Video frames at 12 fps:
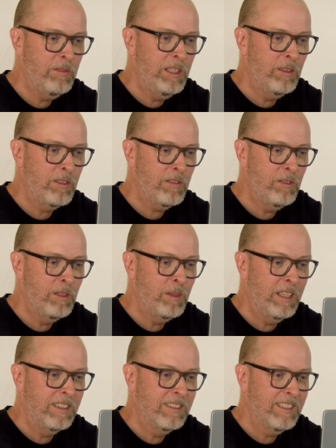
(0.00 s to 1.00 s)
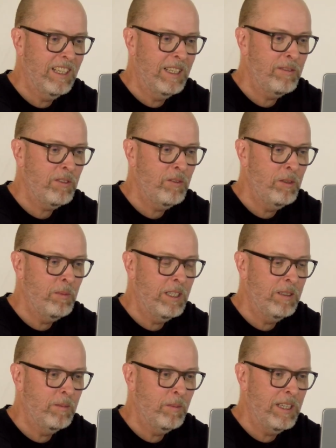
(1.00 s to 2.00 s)
video streaming, live
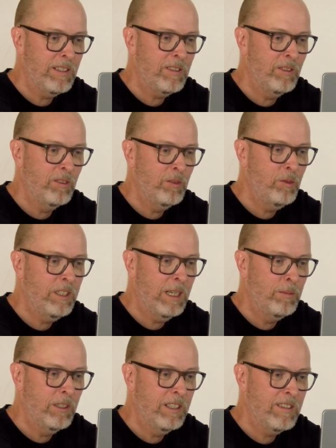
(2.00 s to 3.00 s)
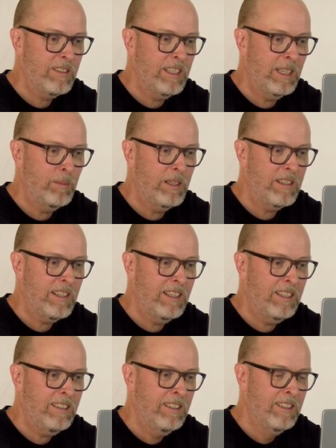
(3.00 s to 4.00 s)
streaming based on two cameras side by
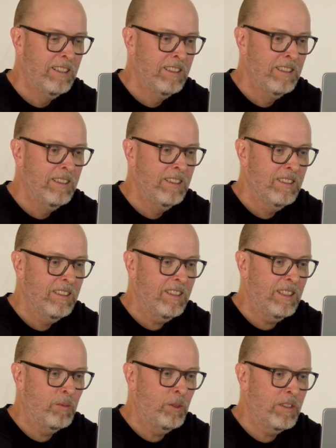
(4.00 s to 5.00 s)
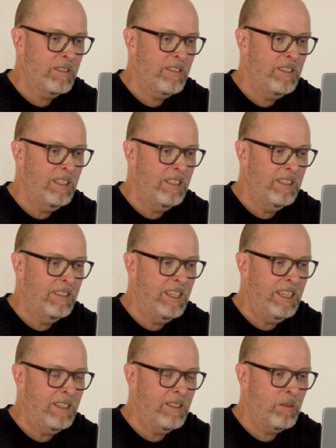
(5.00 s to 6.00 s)
side. That was the
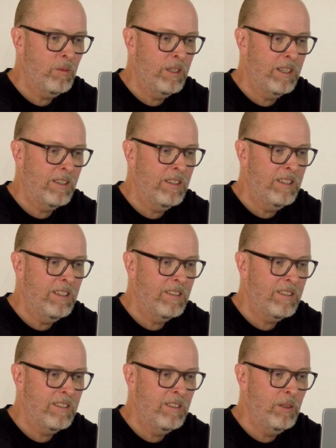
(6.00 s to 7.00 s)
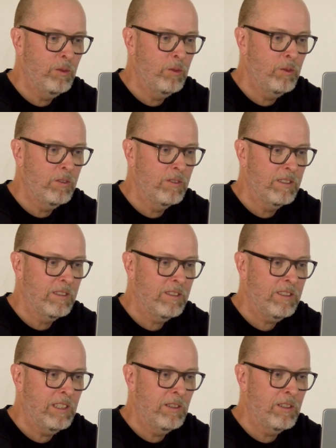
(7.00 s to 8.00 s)
days where these new
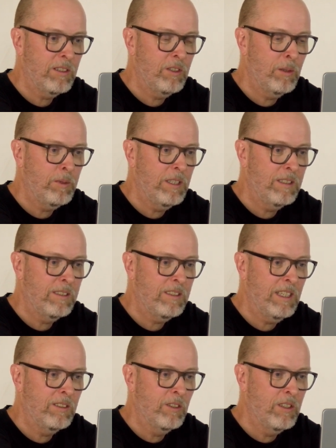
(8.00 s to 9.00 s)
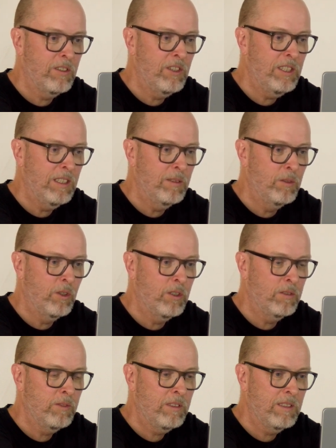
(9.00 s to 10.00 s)
stereoscopic technology
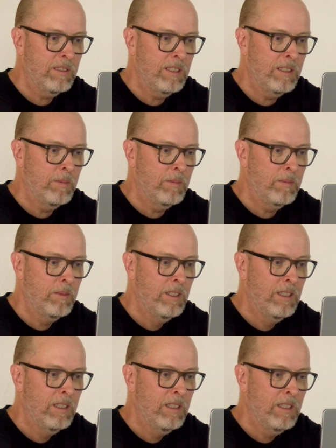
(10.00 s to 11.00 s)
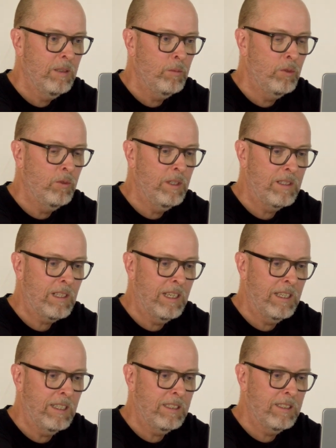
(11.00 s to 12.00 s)
evolved. Um, movies
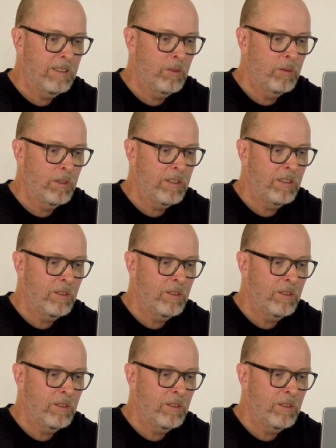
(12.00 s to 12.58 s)
like, what was